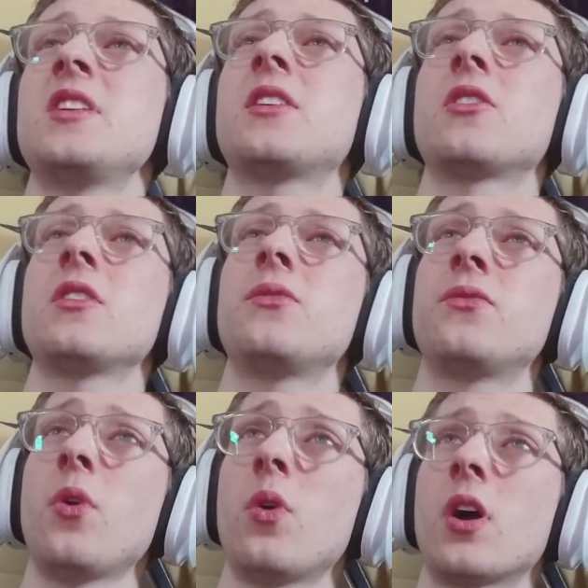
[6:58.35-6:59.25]

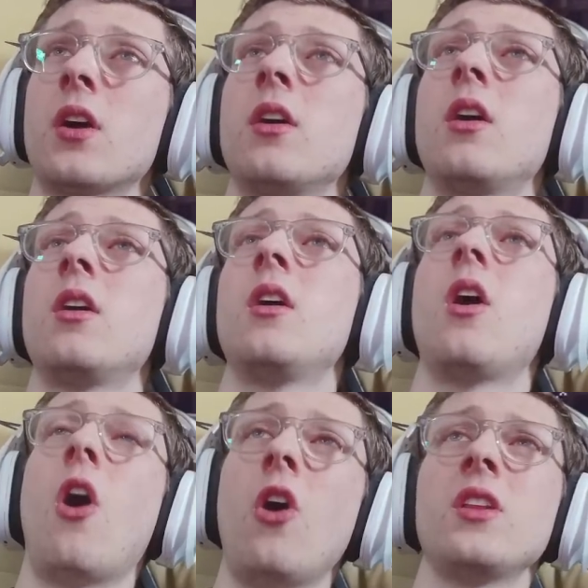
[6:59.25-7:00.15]
T34,
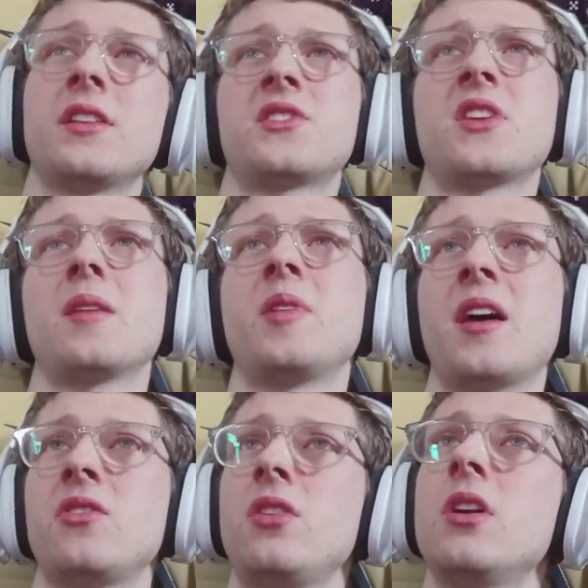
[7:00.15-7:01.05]
all on the same
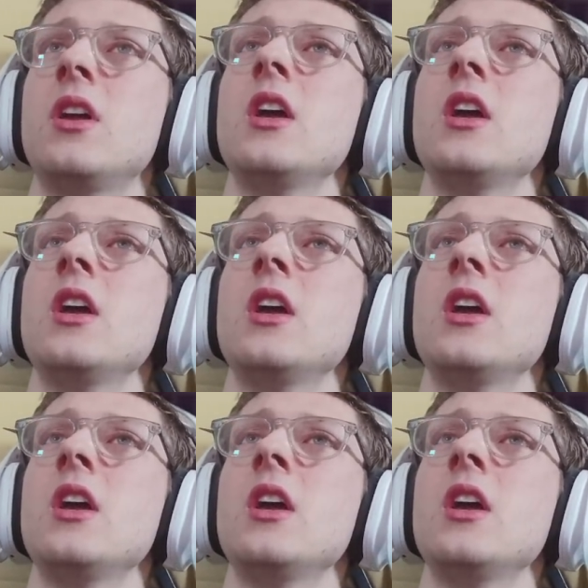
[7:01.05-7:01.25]
level.